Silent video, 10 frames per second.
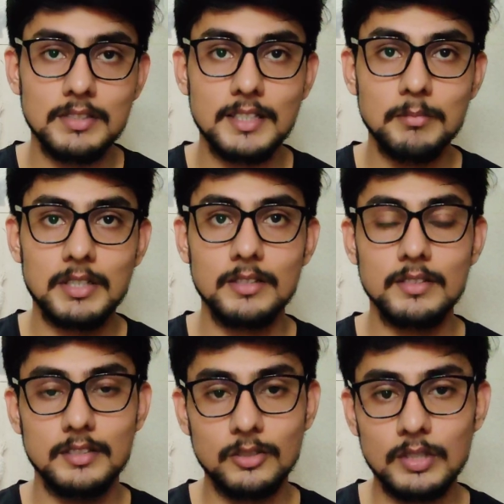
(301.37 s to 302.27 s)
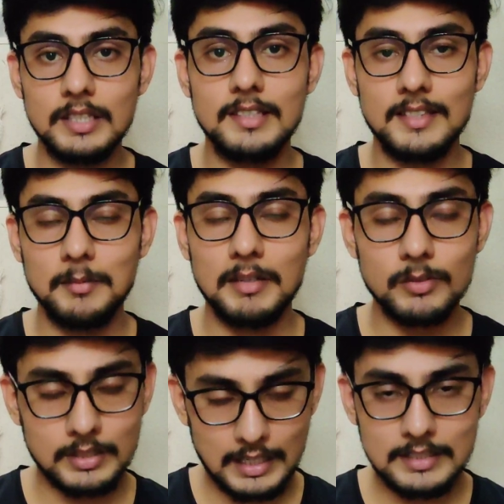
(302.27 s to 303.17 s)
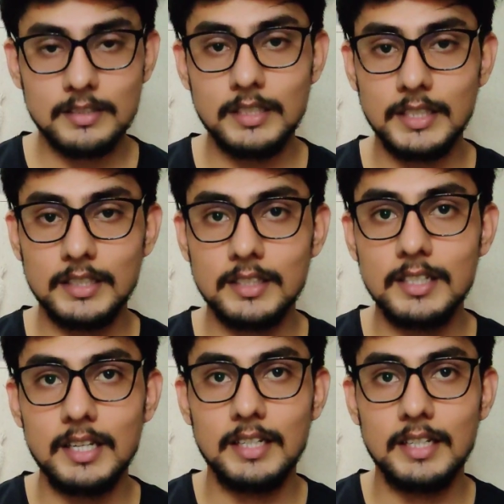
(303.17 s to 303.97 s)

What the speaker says: mistake, because during the exam I was actually hungry,